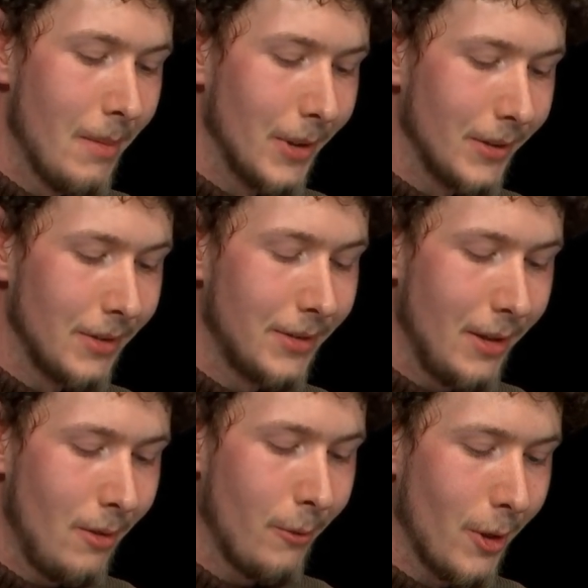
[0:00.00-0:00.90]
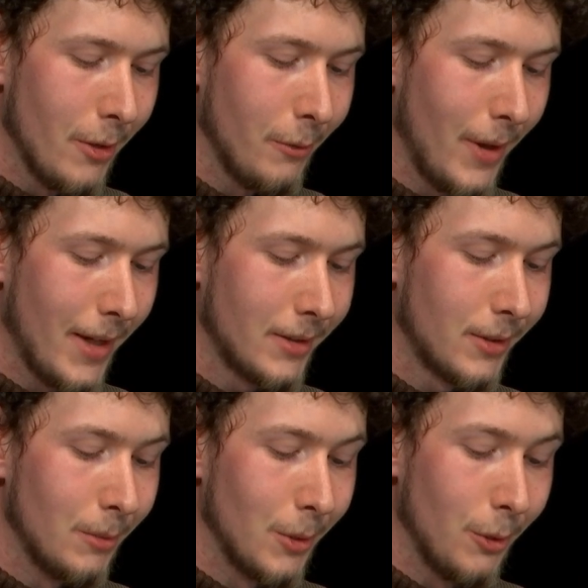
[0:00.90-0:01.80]
But the sale of
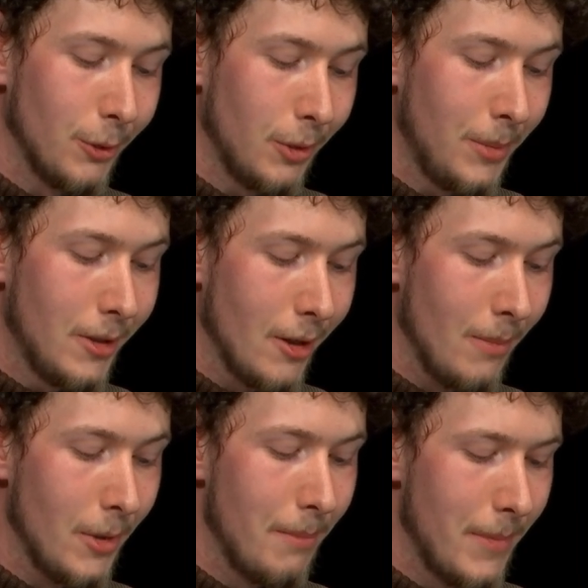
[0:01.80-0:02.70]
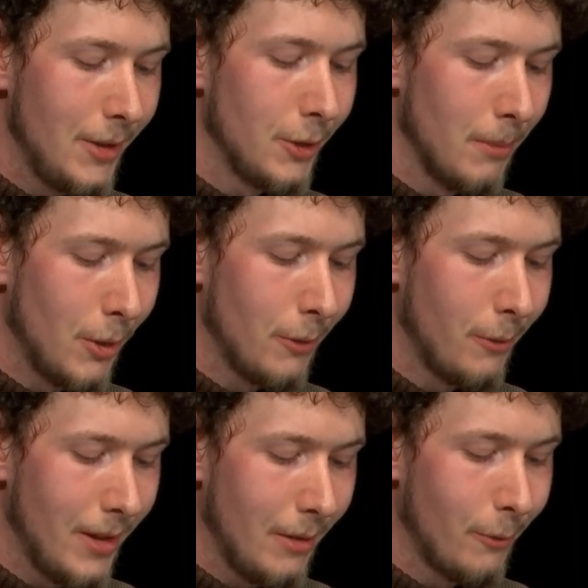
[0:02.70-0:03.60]
artifacts would also become a major
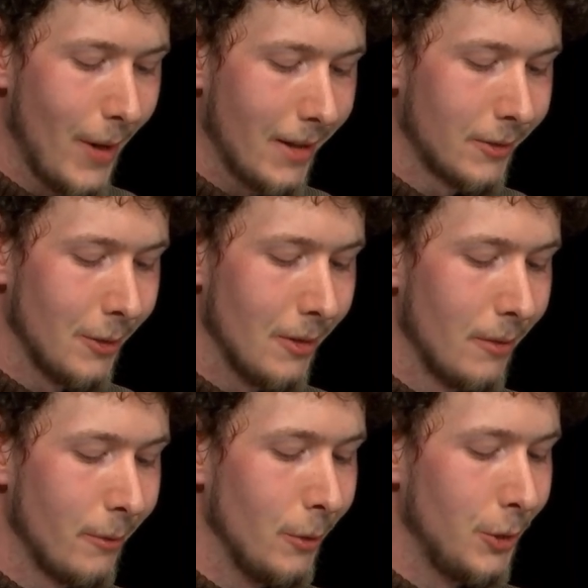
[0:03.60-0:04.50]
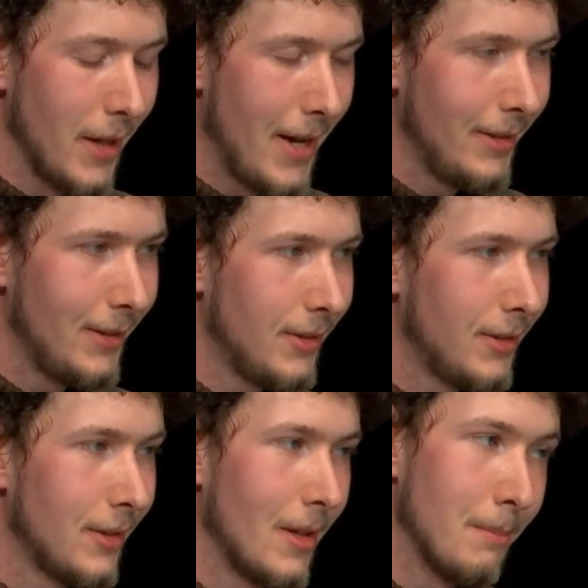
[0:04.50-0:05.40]
motivating factor for
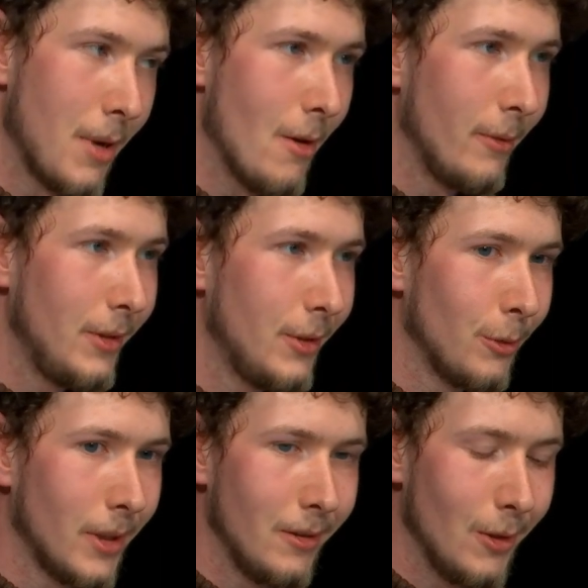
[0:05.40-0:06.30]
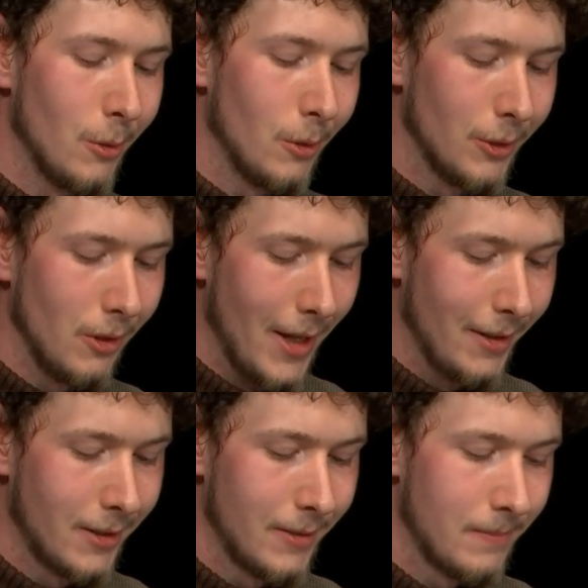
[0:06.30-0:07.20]
jihadists and poverty-stricken locals
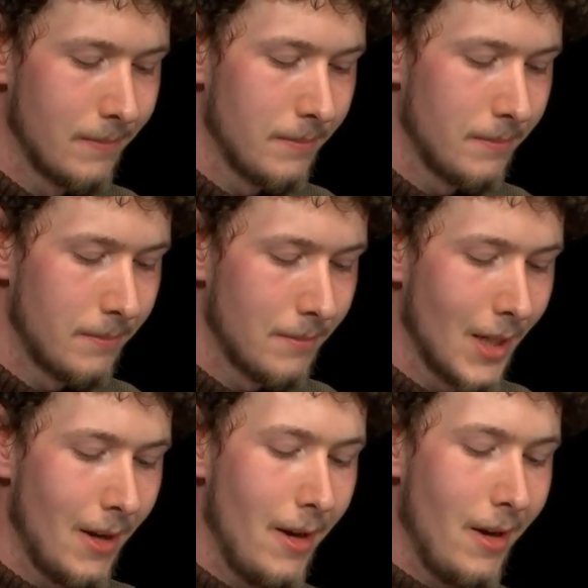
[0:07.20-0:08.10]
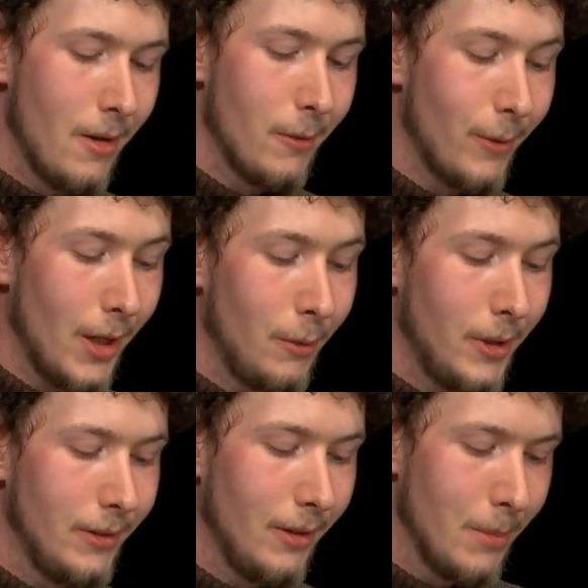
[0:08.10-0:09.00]
alike
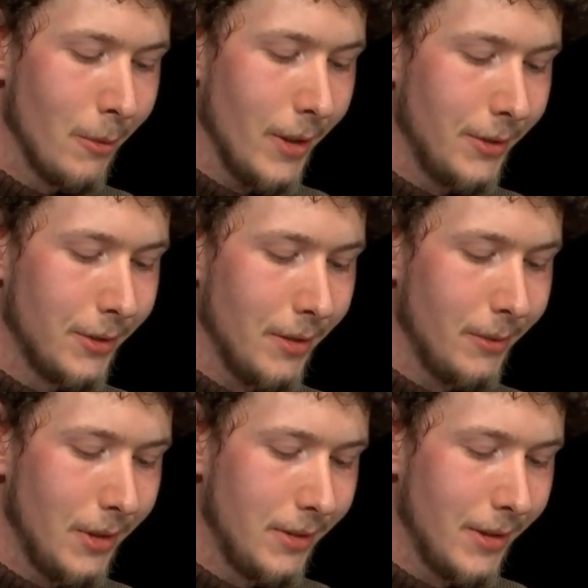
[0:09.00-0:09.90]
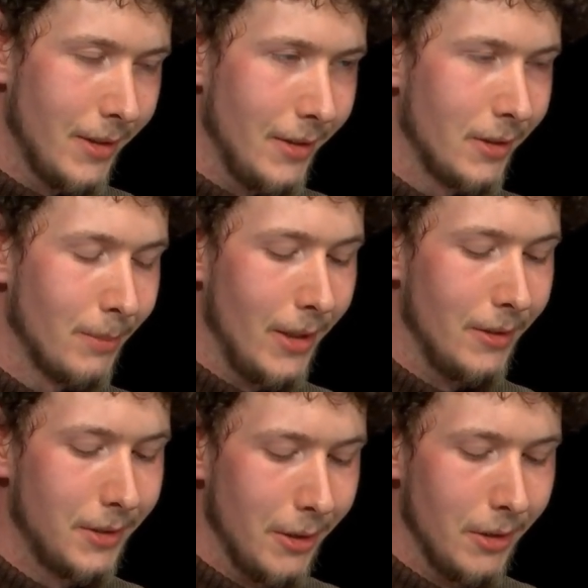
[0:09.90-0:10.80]
Following the liberation of these cities by
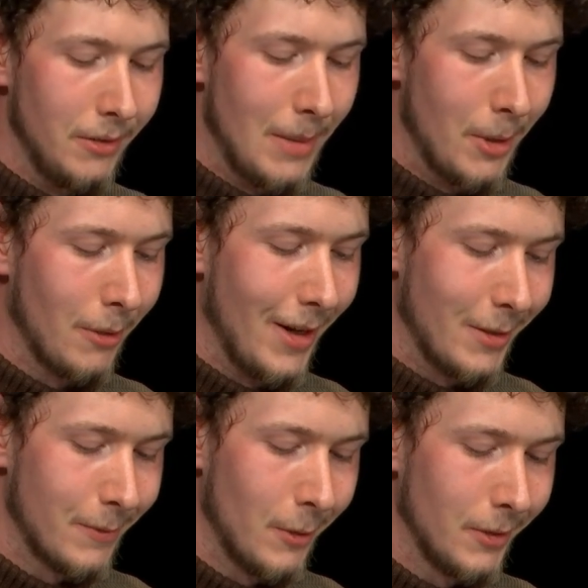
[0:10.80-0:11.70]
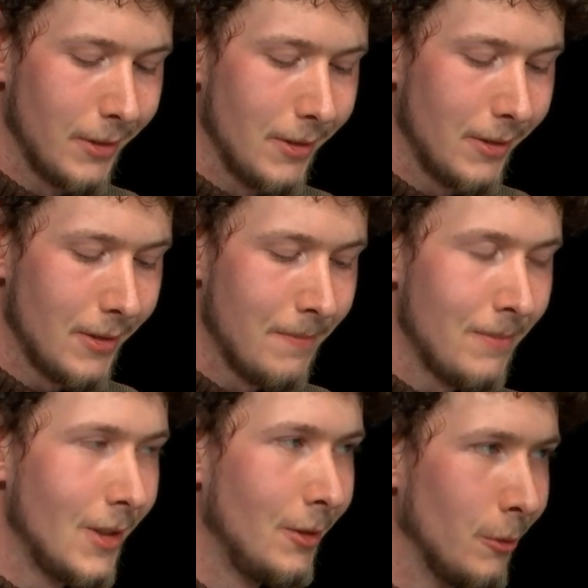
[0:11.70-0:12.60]
the Syrian democratic forces,
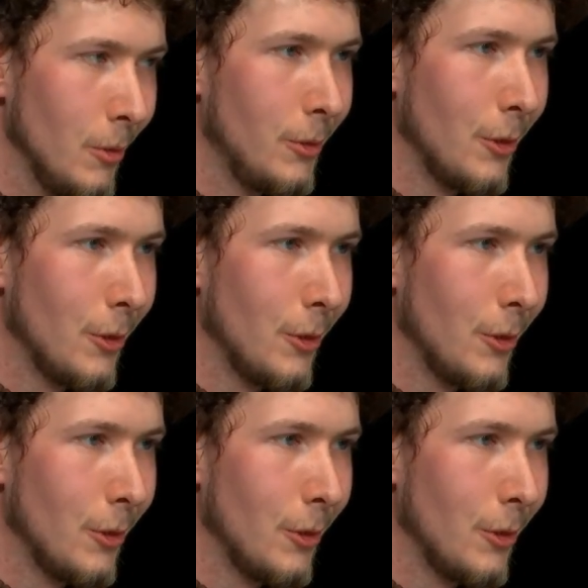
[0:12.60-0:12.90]
the true